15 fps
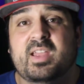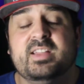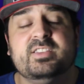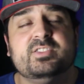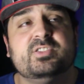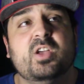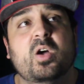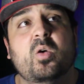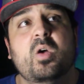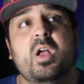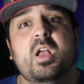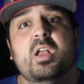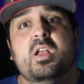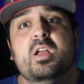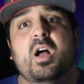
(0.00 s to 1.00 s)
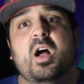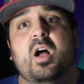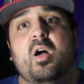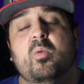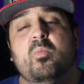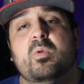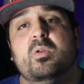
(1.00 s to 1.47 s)
And so
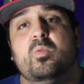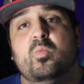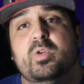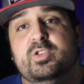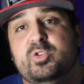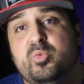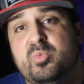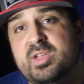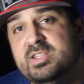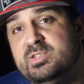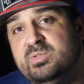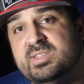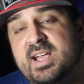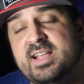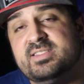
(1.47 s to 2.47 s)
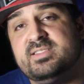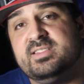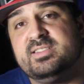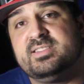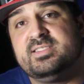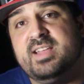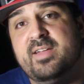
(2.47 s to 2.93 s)
in
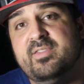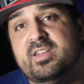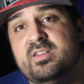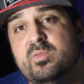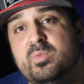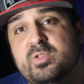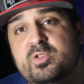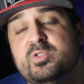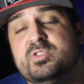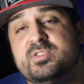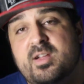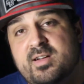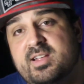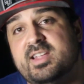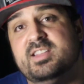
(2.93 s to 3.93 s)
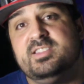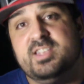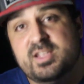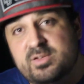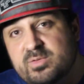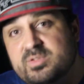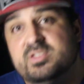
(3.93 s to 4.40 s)
2007, when you
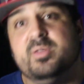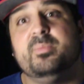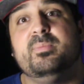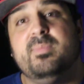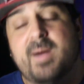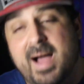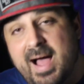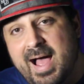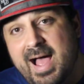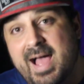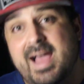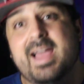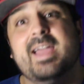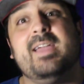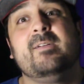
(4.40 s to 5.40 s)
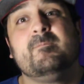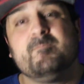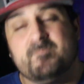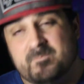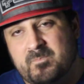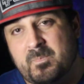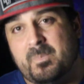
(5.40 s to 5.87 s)
continued to buy
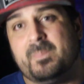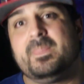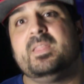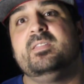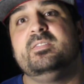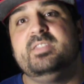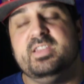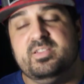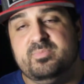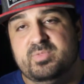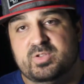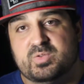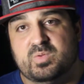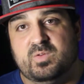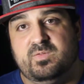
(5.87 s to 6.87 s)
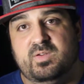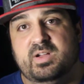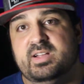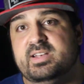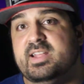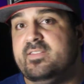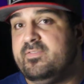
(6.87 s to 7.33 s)
the mutual
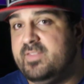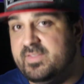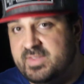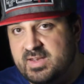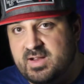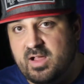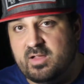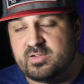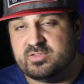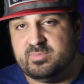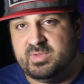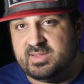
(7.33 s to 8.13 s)
fund at $50 a